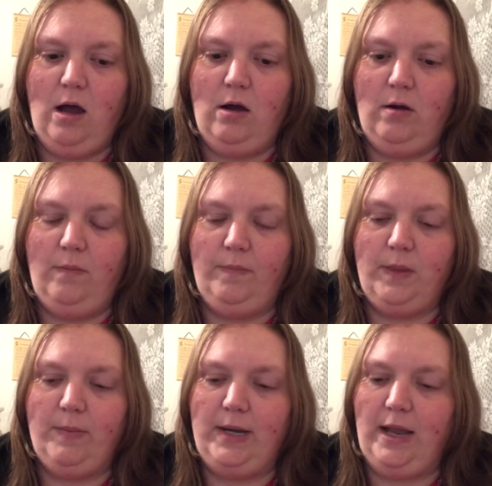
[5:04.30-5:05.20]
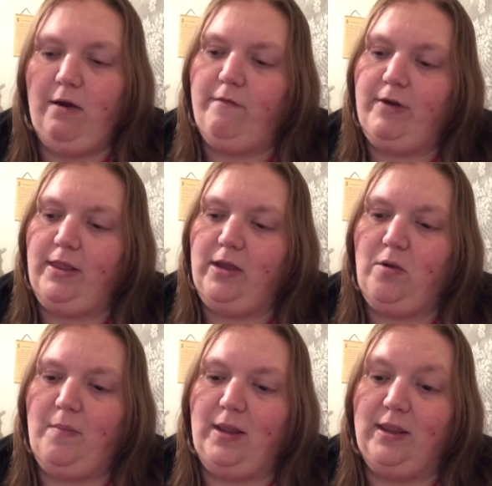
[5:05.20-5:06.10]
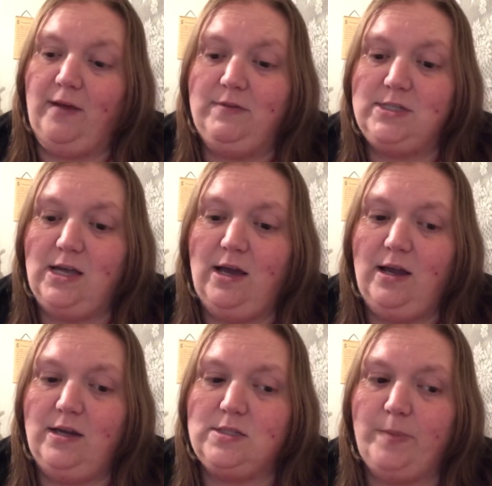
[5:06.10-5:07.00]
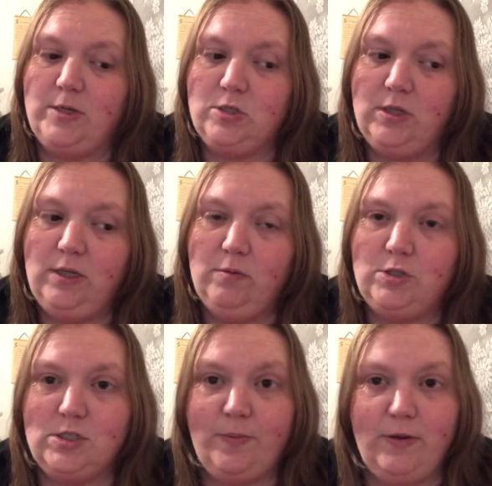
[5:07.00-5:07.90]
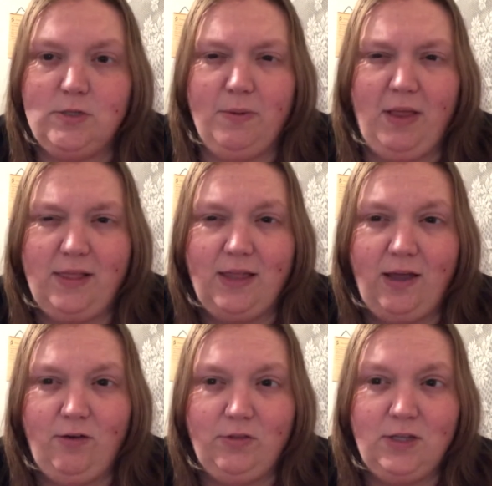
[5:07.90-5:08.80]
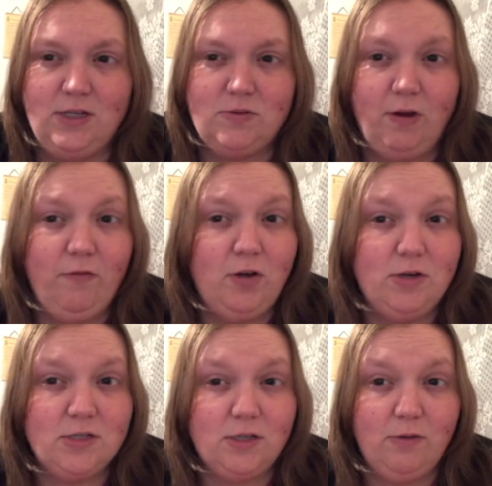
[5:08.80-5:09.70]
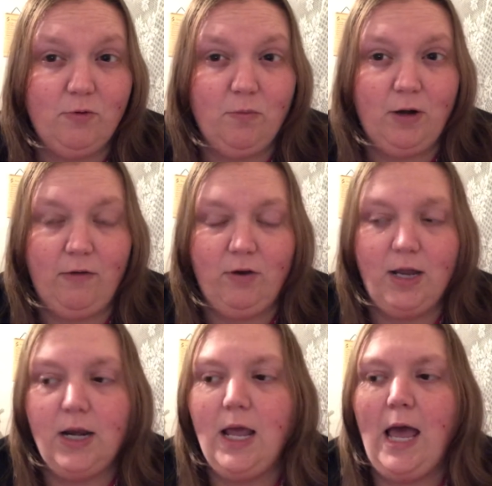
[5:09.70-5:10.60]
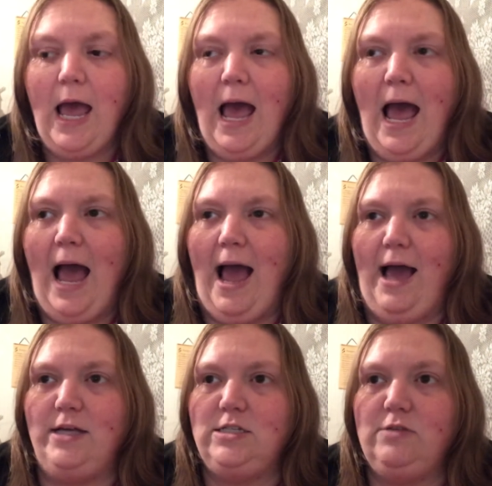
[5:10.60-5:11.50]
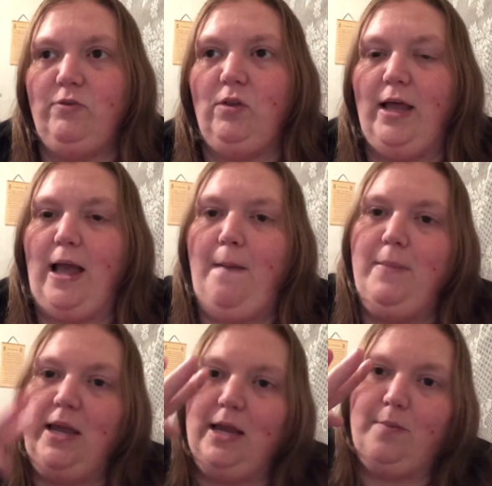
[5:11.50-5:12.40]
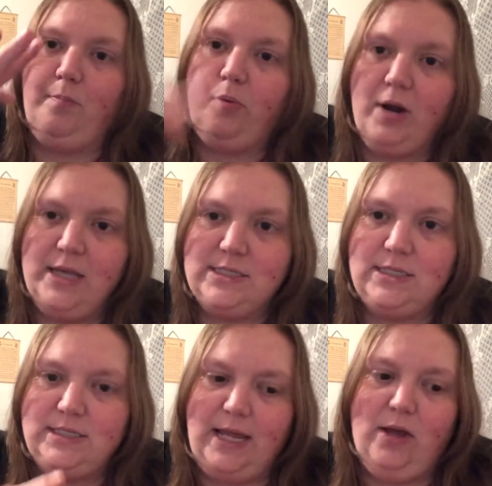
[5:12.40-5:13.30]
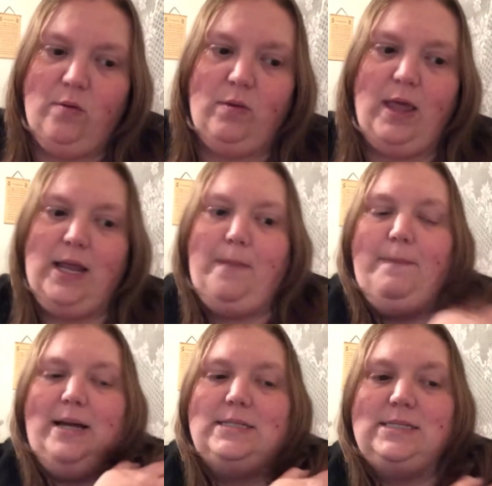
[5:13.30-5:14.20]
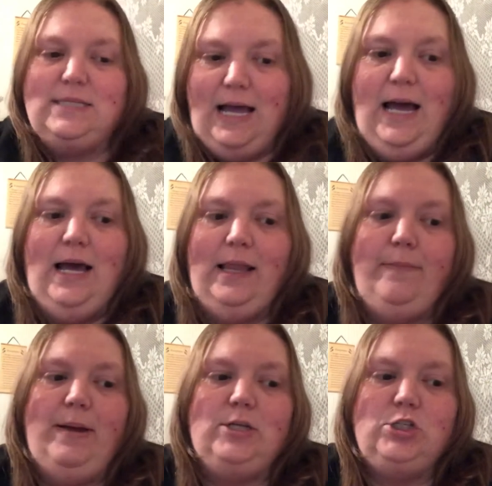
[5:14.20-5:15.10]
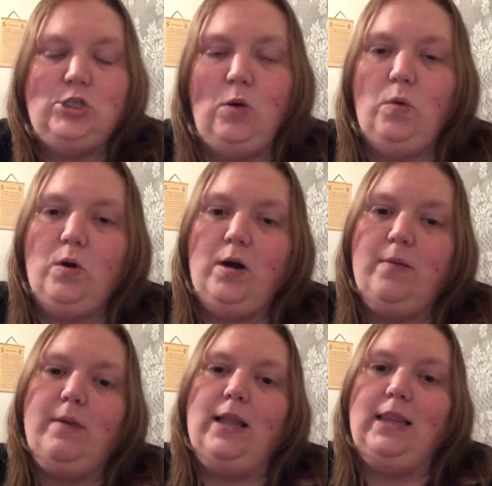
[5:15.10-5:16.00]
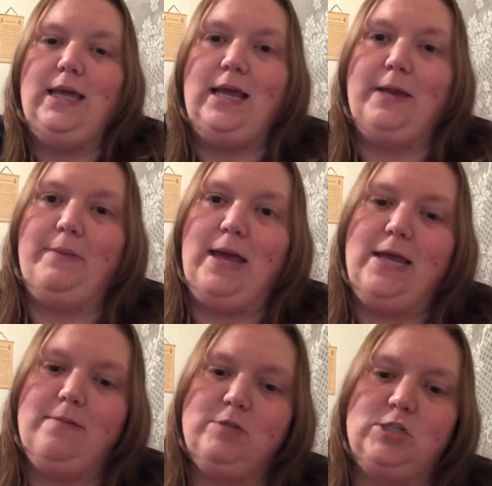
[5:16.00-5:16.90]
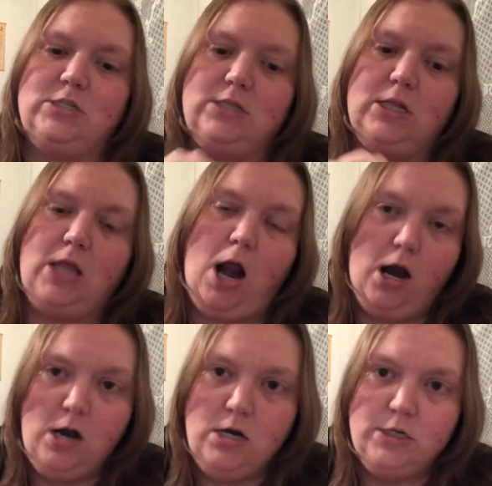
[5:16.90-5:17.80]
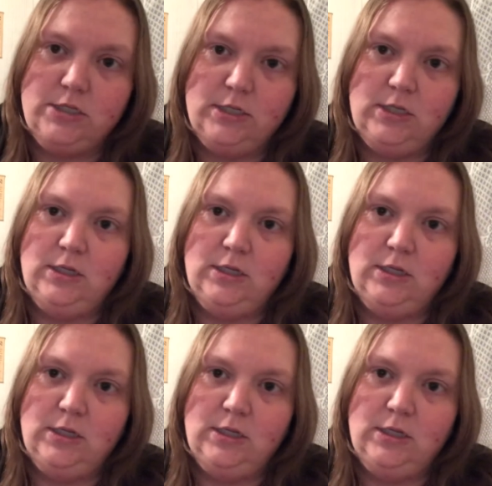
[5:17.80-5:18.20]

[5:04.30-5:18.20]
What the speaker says: But now if I lay on my left side, especially, which is supposed to be like the healthiest way for you to sleep from what I read, I just feel like I'm being pressed down, like my side, like my shoulder and my leg and my hip just hurt.